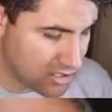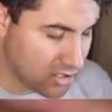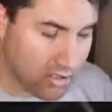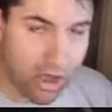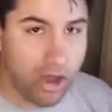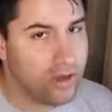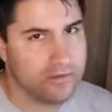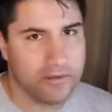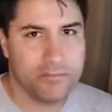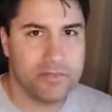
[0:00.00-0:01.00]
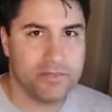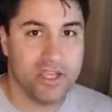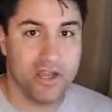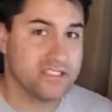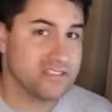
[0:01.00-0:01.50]
All, all I'm gonna be
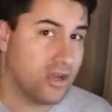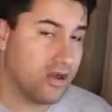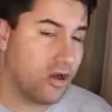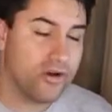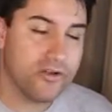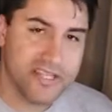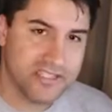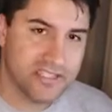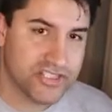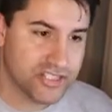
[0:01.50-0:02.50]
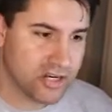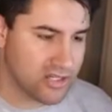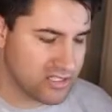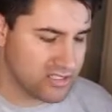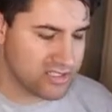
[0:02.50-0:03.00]
honest, all, all these
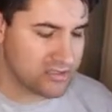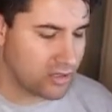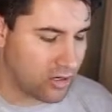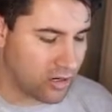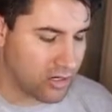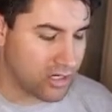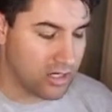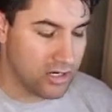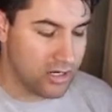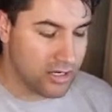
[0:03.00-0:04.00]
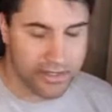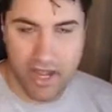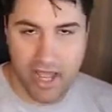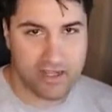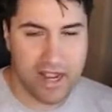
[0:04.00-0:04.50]
cards are
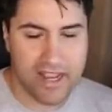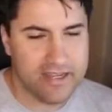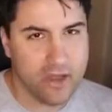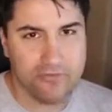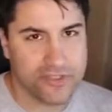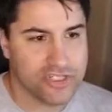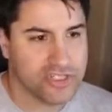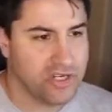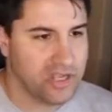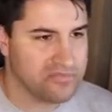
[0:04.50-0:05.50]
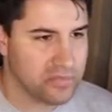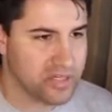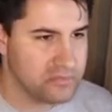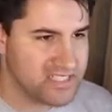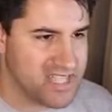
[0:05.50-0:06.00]
not gonna, I know for sure none of them are
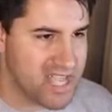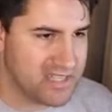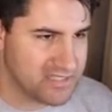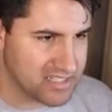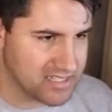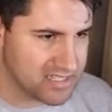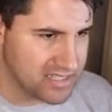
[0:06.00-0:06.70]
gonna be tens, because